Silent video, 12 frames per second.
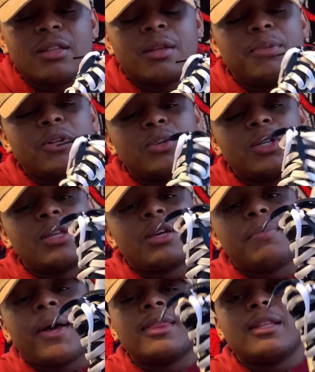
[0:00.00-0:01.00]
Let me know what you think
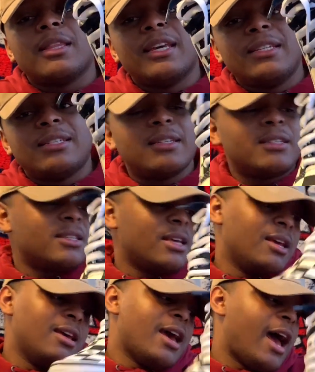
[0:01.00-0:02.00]
about the laces.
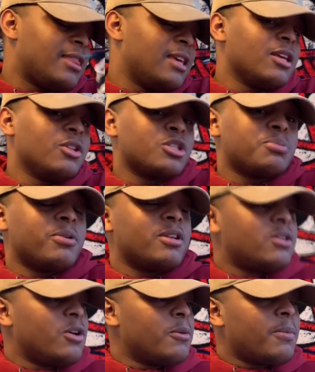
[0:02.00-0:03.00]
I think it looks pretty
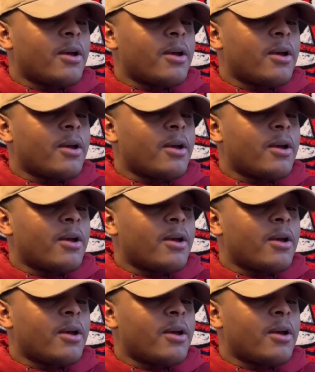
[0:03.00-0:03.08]
dope.